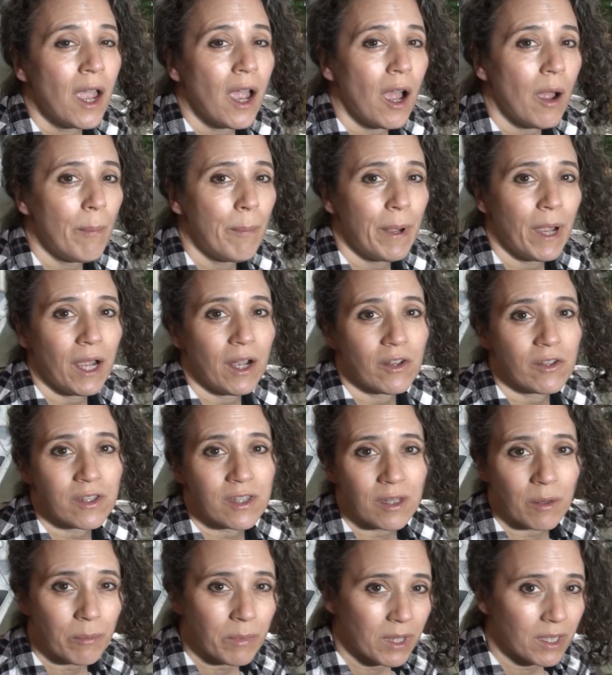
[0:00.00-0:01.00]
about
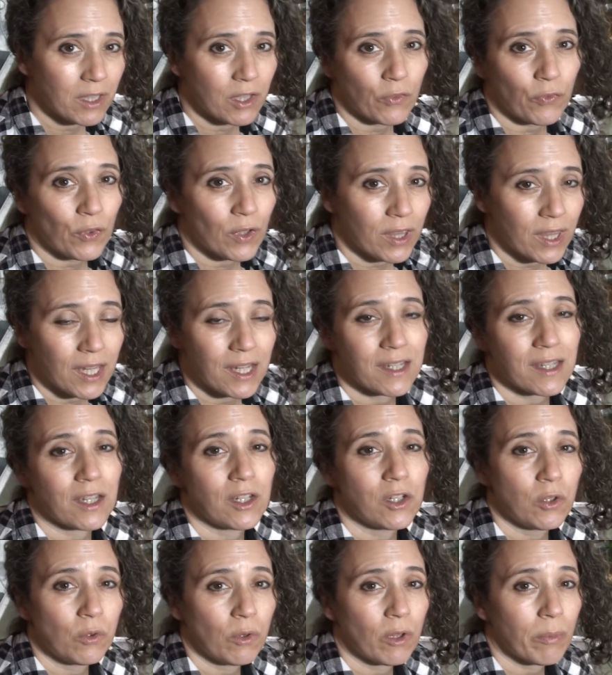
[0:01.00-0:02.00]
some of the different things I
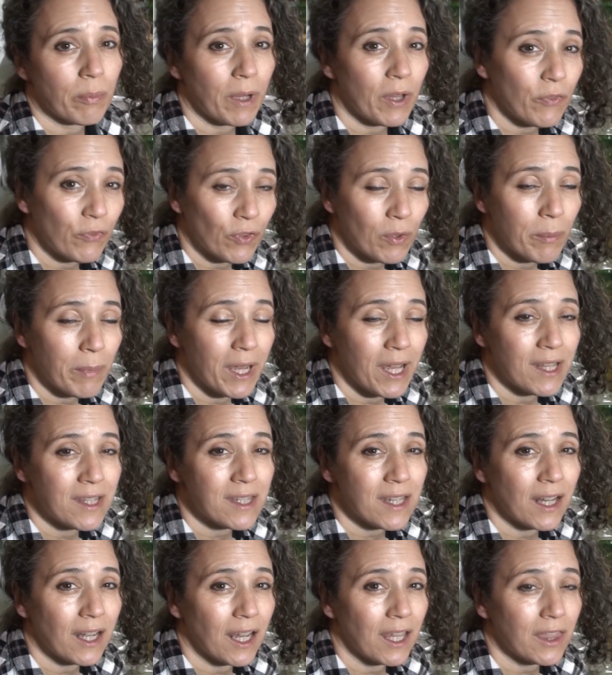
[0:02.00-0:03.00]
do with my
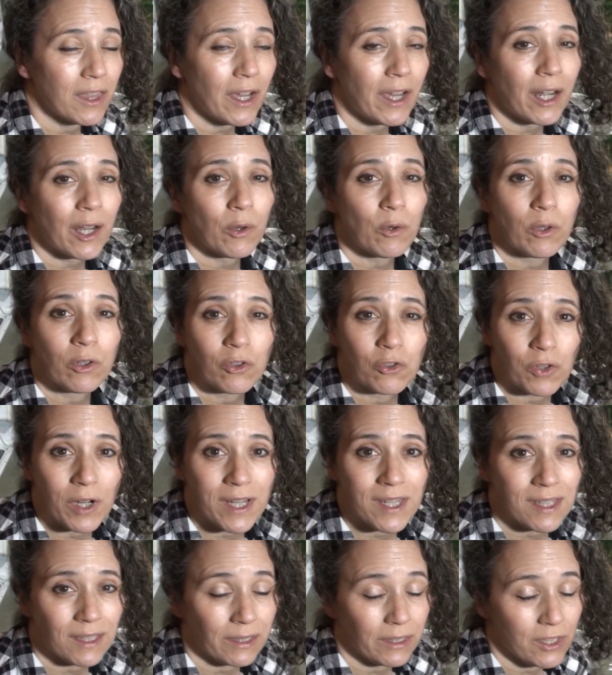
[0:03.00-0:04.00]
ferments, and I thought I would
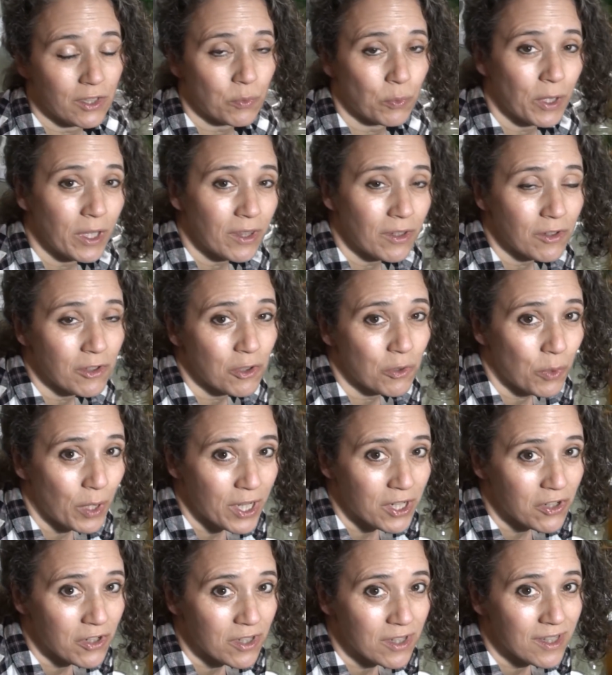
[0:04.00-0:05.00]
address at least one of those
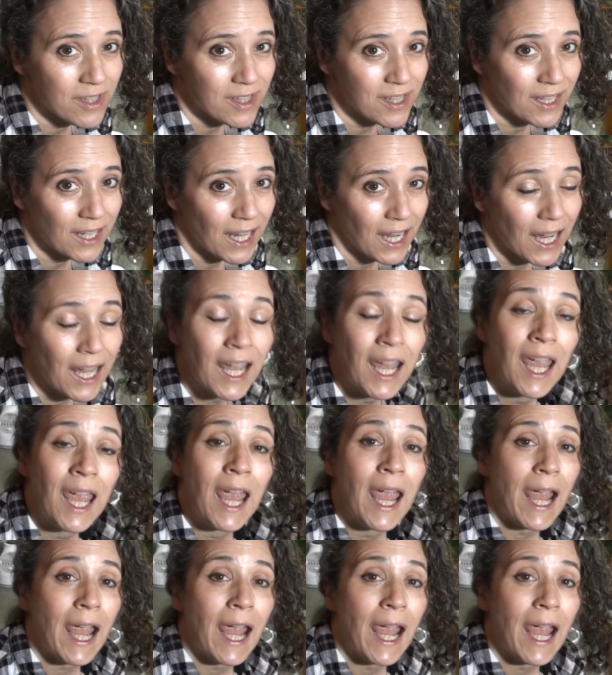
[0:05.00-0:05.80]
questions today